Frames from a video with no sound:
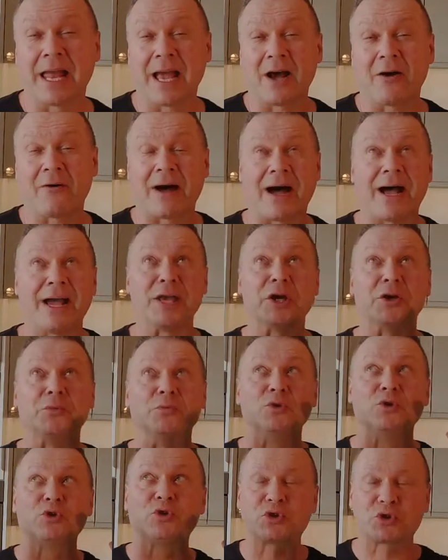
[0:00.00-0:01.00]
now I
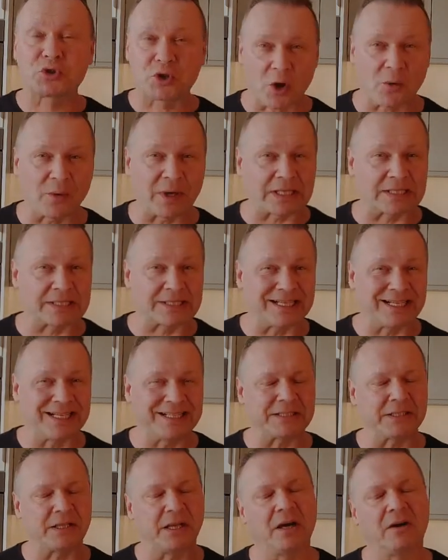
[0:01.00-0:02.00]
am so
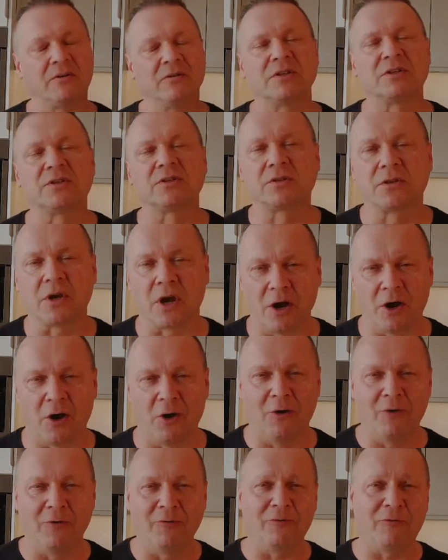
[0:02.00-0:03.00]
excited. I know it's
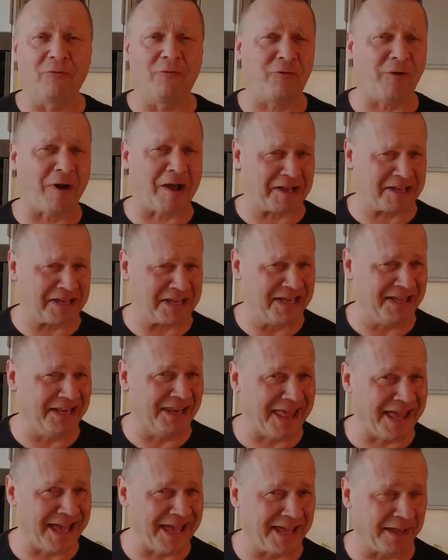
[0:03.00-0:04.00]
so fucking
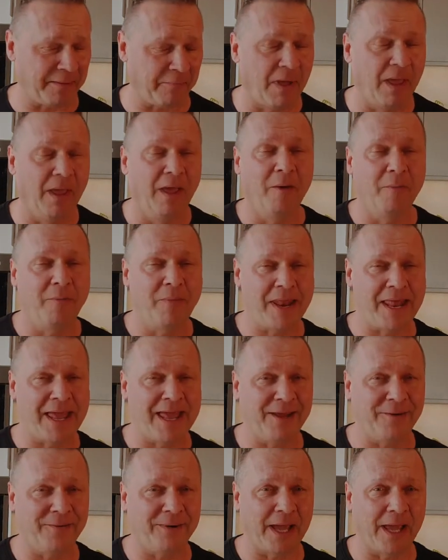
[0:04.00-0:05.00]
lame. But
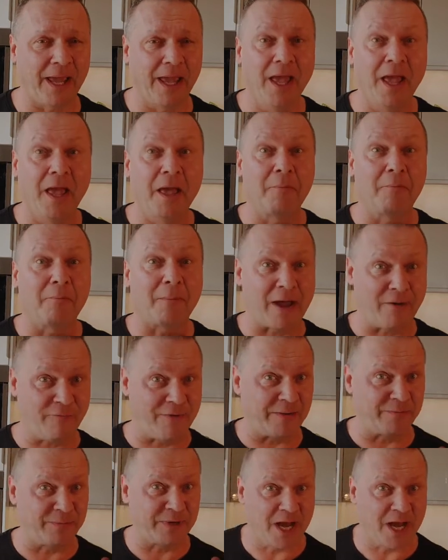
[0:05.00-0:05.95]
anyway, my red